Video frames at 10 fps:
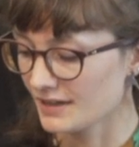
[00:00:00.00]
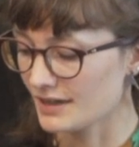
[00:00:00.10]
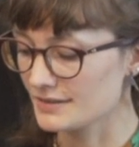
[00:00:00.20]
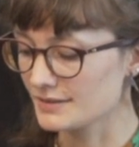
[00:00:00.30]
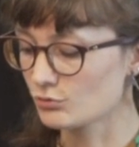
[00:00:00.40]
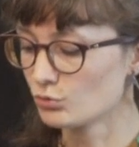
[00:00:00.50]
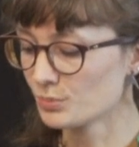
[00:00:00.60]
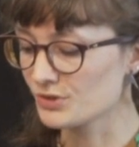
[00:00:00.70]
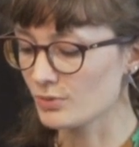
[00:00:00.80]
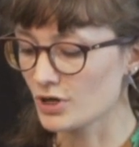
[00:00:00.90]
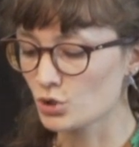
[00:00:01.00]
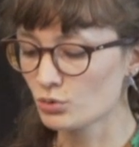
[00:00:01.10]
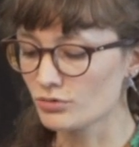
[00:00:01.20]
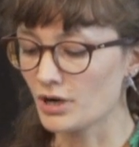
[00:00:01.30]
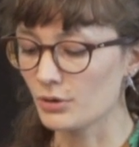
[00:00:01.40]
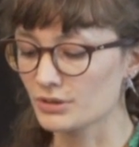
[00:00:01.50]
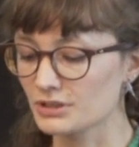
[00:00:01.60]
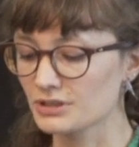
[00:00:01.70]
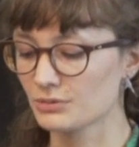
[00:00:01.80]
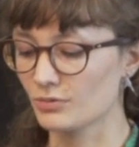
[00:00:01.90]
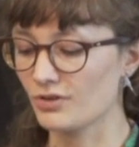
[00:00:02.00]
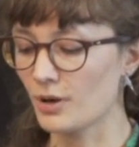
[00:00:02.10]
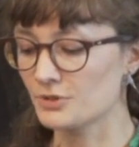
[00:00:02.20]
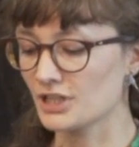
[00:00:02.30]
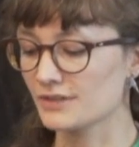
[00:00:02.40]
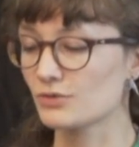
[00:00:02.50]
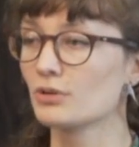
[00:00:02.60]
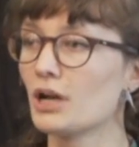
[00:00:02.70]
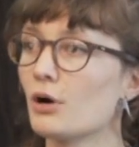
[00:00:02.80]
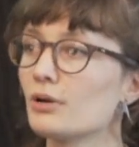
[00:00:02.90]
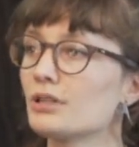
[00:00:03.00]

as the rooms were too crowded with objects to allow